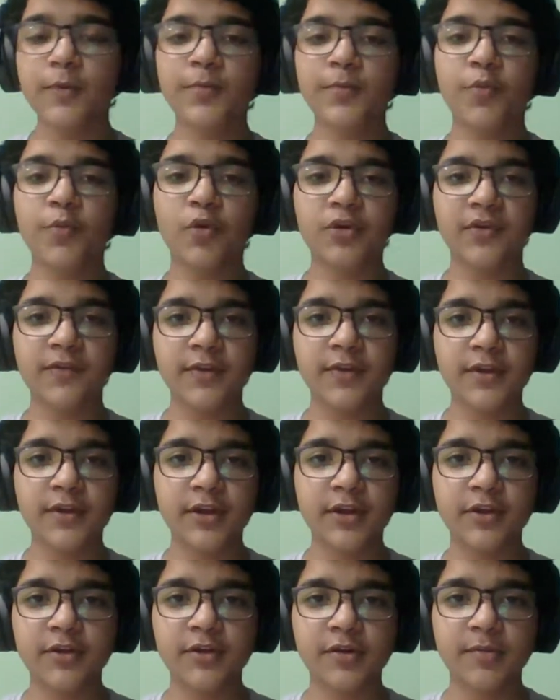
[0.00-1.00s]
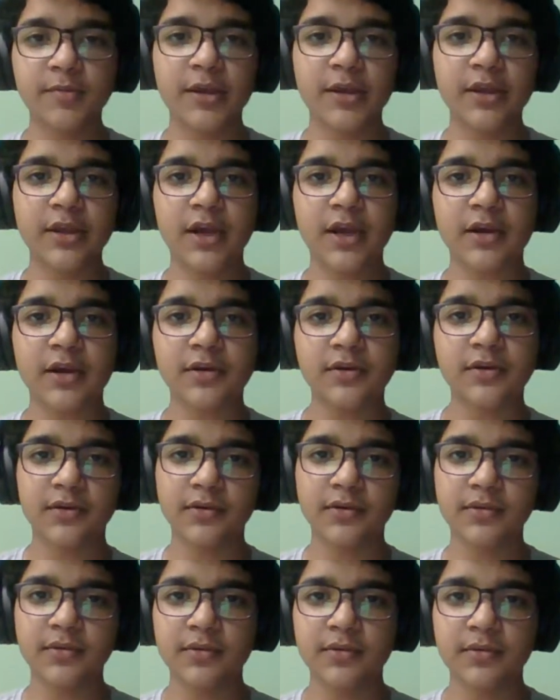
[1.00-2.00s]
what motivated you to be an
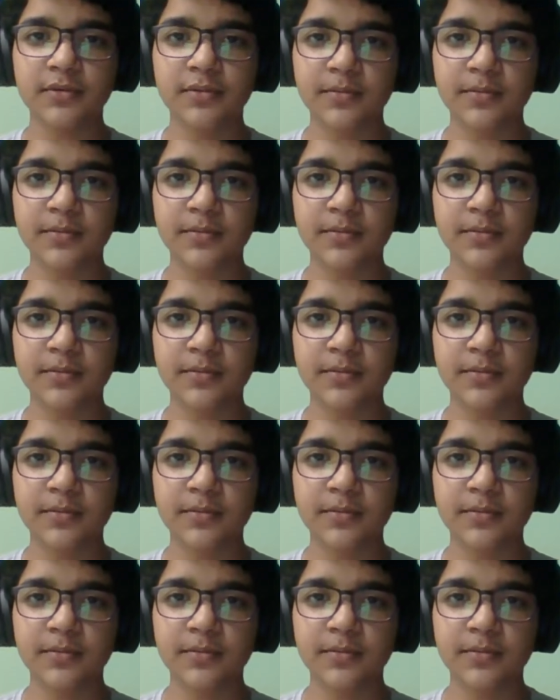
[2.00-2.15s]
actor?